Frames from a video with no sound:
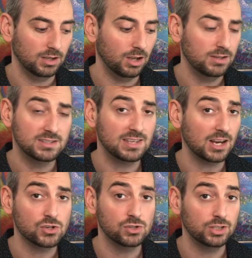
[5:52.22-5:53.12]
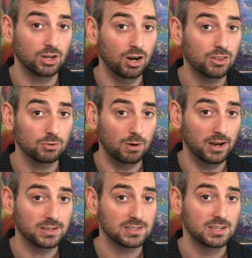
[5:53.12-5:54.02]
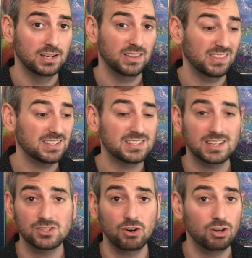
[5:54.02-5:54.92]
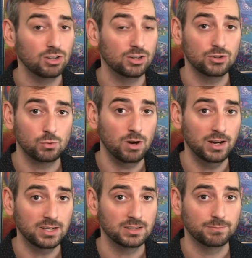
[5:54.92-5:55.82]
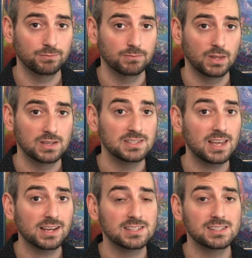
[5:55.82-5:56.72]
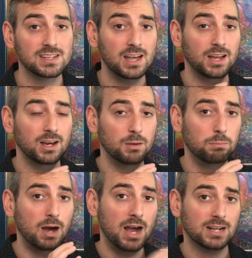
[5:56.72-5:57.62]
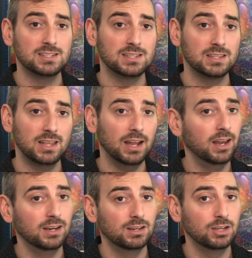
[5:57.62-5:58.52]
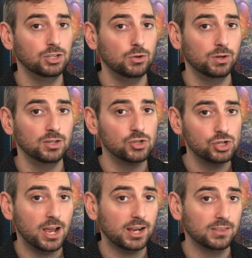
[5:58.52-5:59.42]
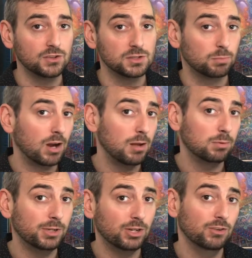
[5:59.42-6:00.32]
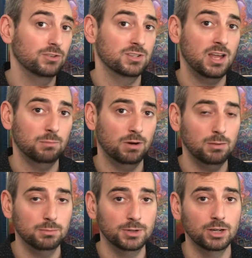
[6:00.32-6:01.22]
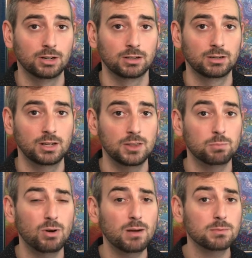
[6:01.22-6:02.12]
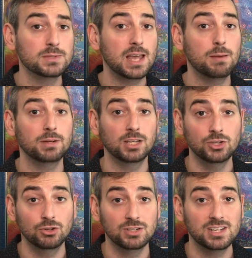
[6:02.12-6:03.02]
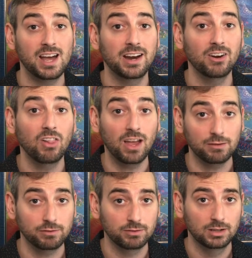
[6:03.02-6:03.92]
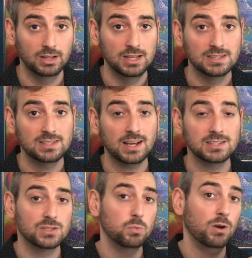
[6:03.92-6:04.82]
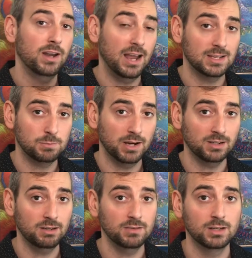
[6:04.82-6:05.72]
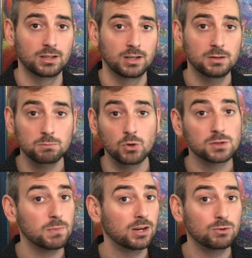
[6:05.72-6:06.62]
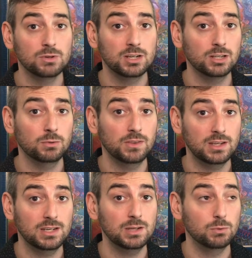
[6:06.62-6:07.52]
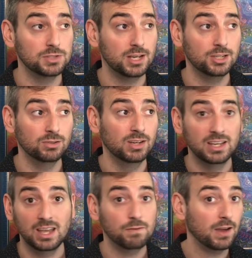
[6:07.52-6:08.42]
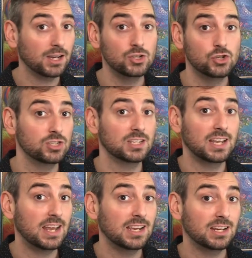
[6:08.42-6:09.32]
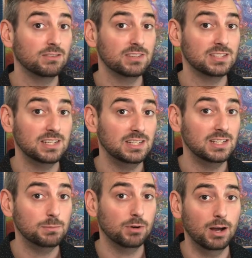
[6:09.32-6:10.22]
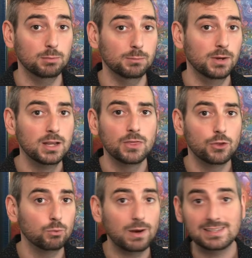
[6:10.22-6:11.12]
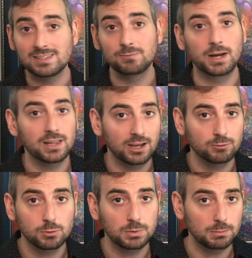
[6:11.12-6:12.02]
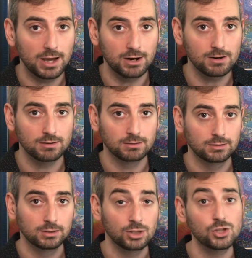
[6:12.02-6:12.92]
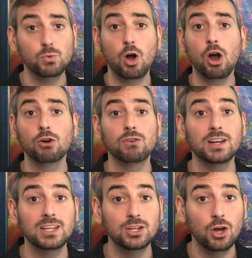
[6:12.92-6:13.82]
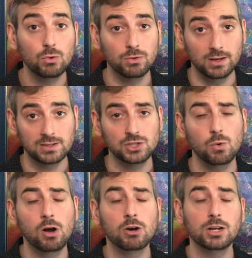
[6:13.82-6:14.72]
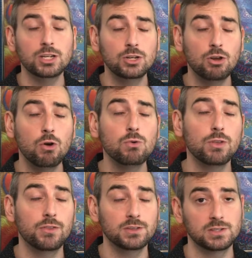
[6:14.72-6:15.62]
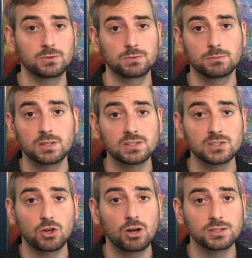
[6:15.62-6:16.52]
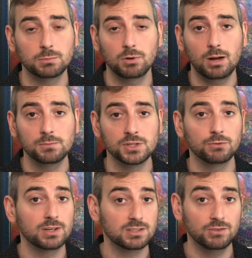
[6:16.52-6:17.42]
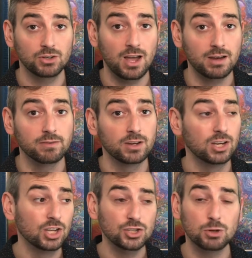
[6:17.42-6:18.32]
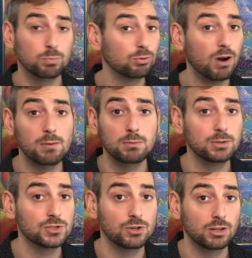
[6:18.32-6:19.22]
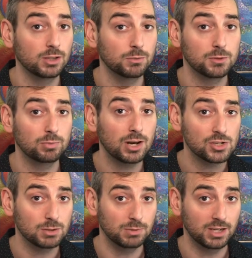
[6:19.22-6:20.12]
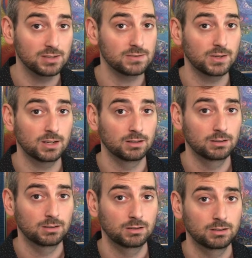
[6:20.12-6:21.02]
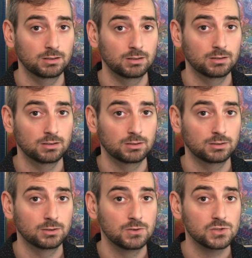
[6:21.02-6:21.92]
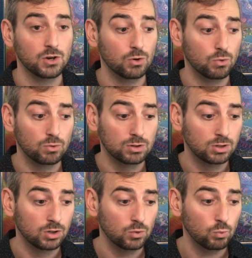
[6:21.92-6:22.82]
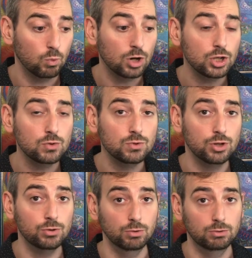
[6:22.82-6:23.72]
sexually or otherwise, these things are all intertwined. Sex is not a box that you can check there's a problem or there's not a problem here. The problem is happening in your entire life. Sex is one aspect of it. Most men who are dealing with ED will tell you, if I could just take care of this ED problem, the rest of my life would be better. You already know this. You already know that this is causing problems in the rest of your life. You're probably struggling with depression because of it. So what do?